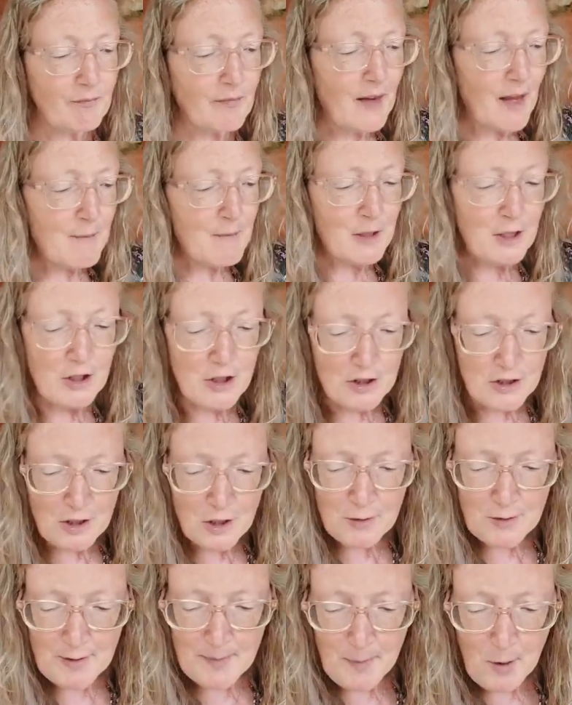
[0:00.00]
I'm going to just
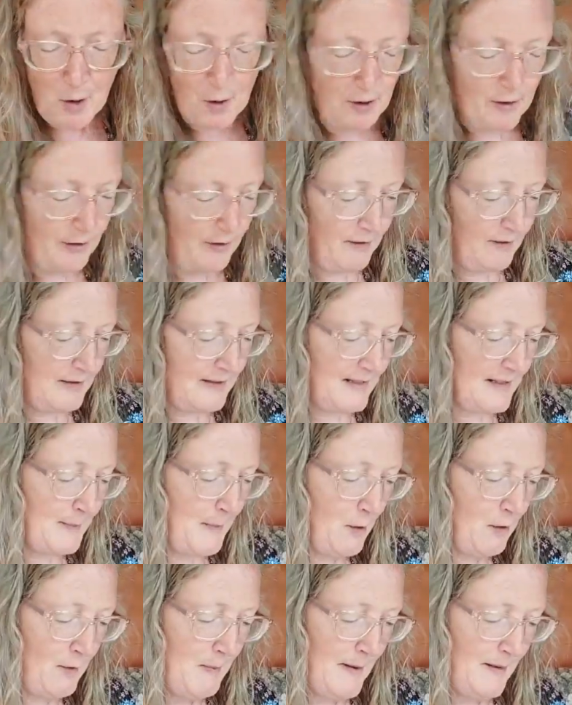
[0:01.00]
use the book because I
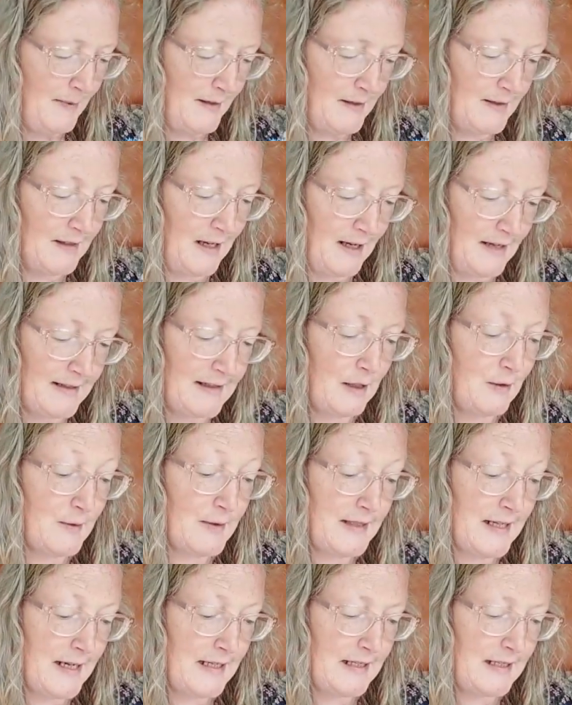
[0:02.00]
spoke about this, like I say, on
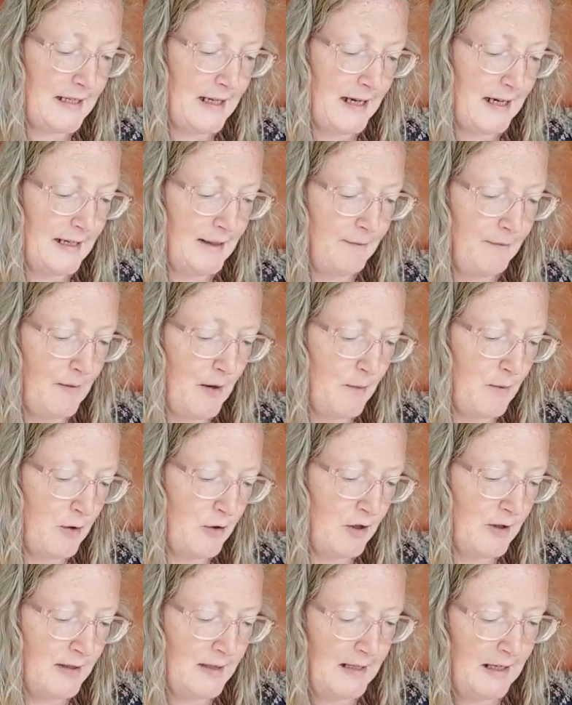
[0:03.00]
Saturday. And we'll
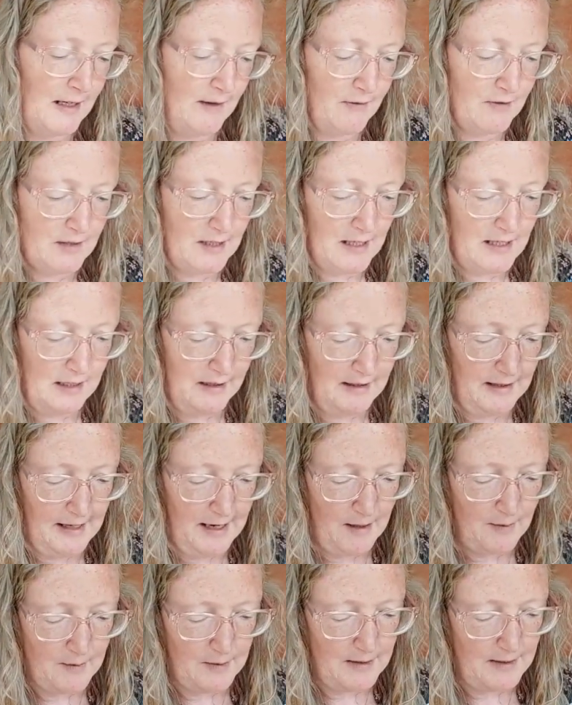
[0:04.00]
just see if there's anything
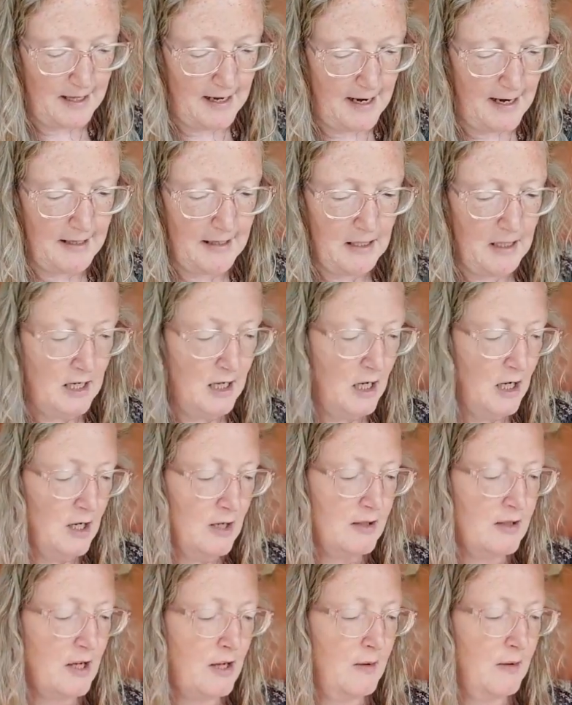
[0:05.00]
else there.
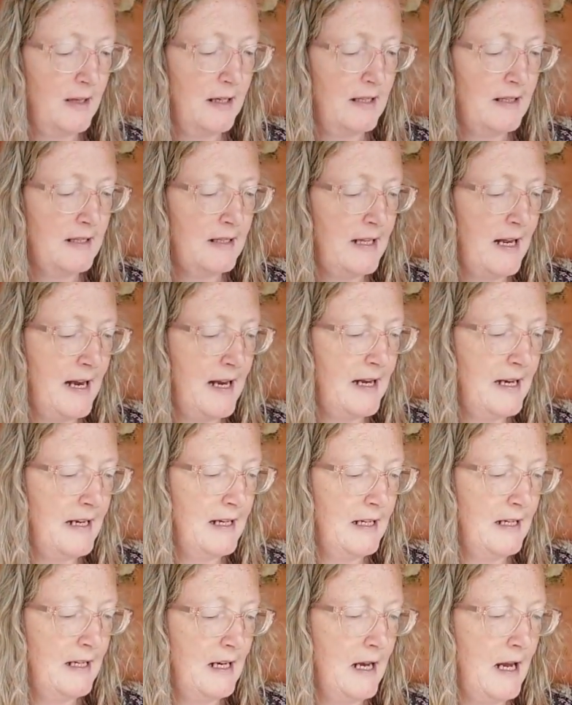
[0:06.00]
So it's
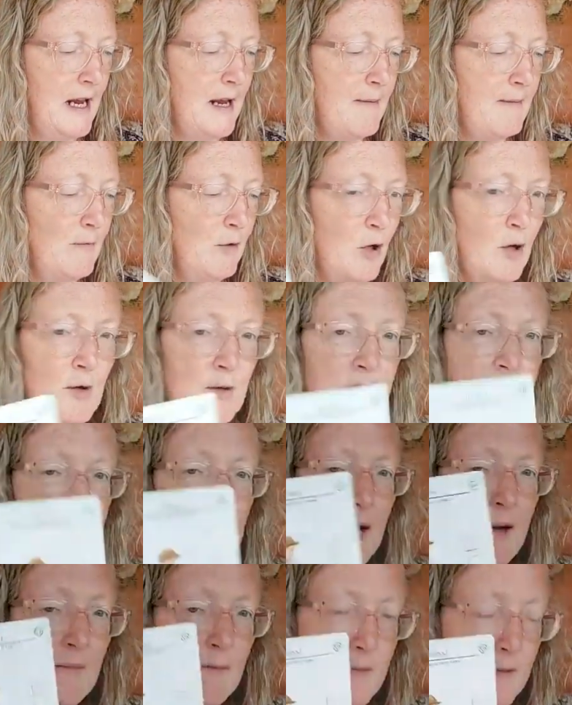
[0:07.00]
saying loyalty
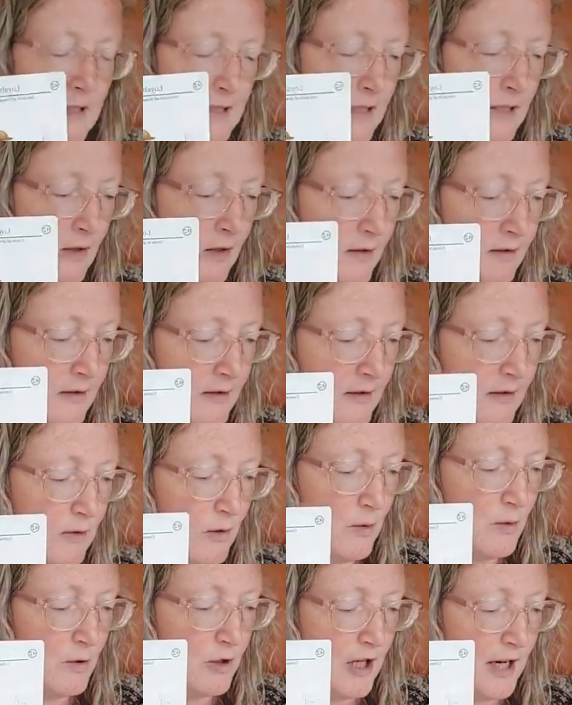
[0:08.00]
comes in
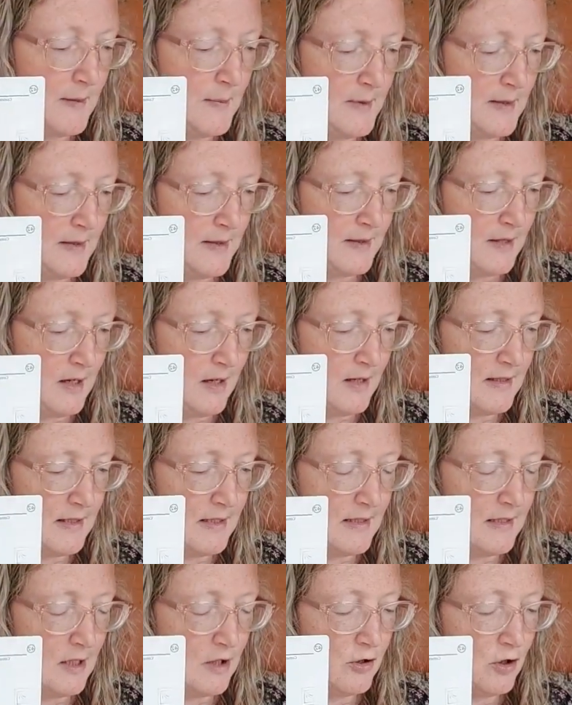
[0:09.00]
all shapes and
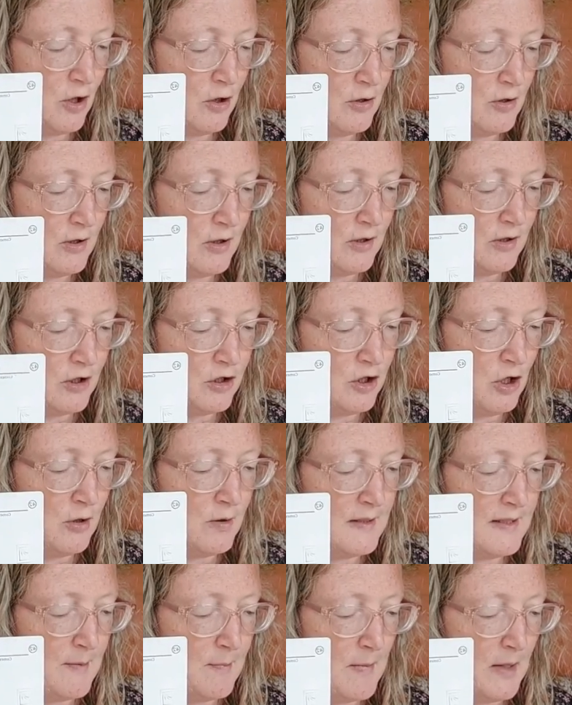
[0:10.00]
sizes. The dog
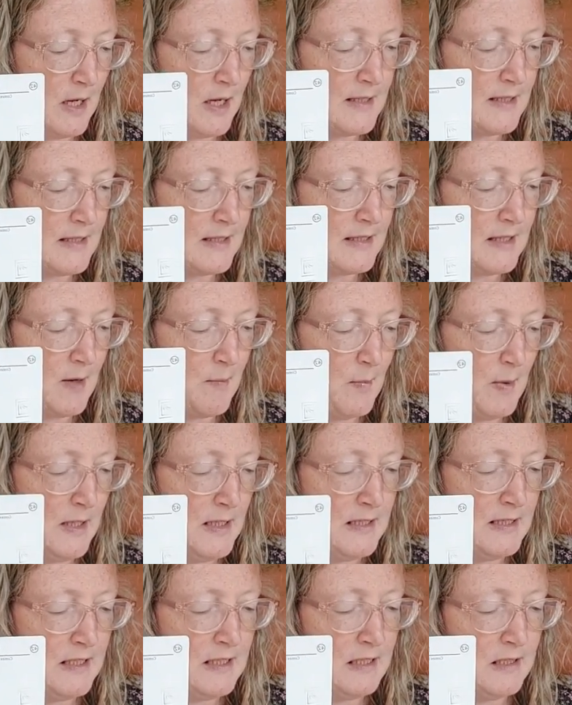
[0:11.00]
symbolises the
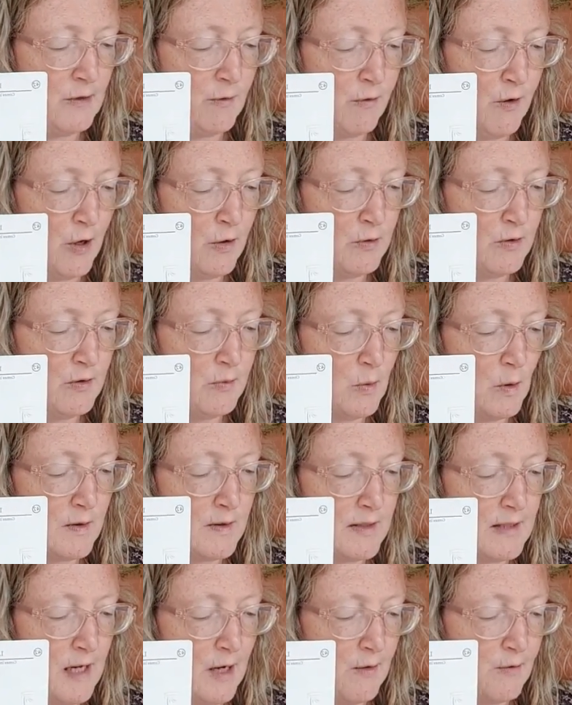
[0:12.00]
ability to devote
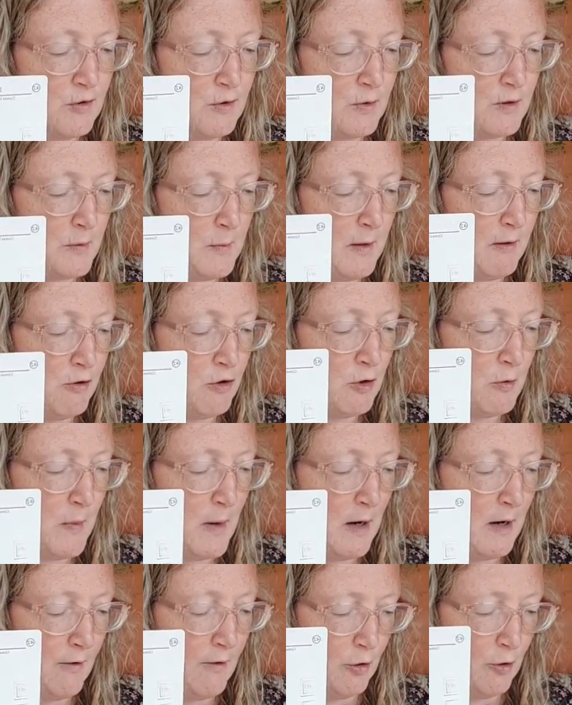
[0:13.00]
oneself to a spiritual
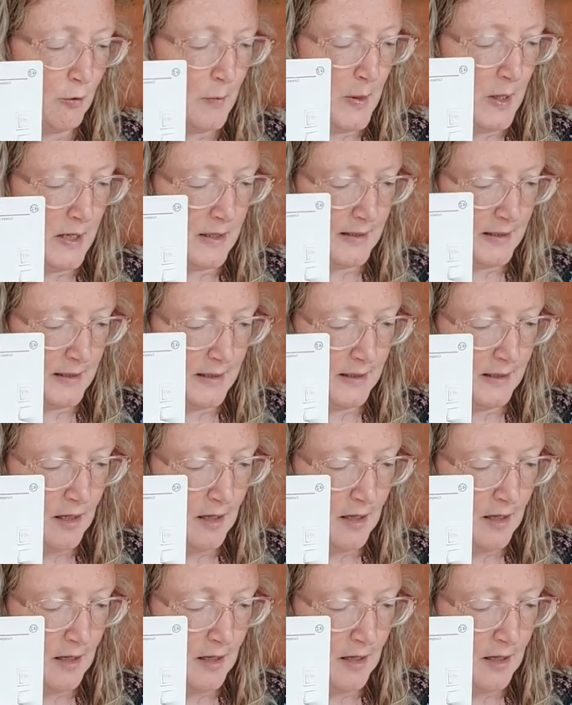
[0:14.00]
path or person,